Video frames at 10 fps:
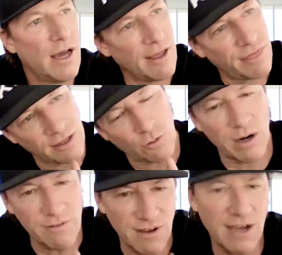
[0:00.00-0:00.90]
I think
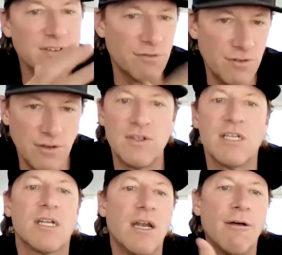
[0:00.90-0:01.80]
25 to 50
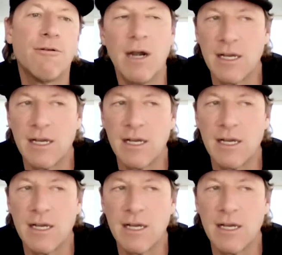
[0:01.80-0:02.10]
is another.